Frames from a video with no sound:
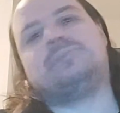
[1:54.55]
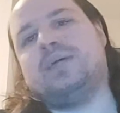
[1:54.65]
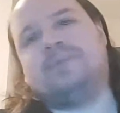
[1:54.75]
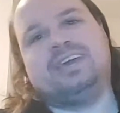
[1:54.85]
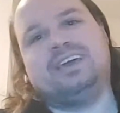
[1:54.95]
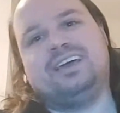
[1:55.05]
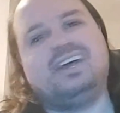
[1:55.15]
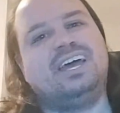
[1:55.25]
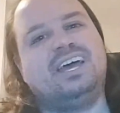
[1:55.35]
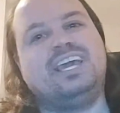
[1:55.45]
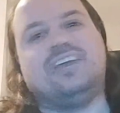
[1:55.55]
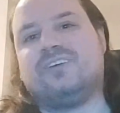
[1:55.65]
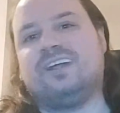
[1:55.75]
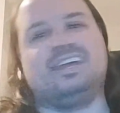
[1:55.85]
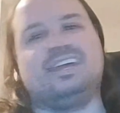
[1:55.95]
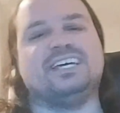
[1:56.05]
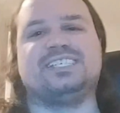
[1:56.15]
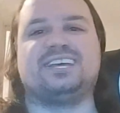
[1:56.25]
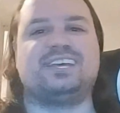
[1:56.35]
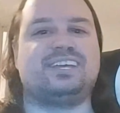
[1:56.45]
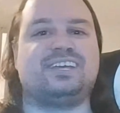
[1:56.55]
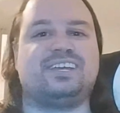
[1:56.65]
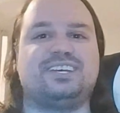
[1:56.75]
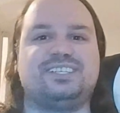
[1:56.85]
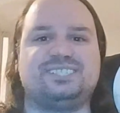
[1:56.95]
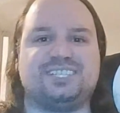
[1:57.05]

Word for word: the living situation with his mom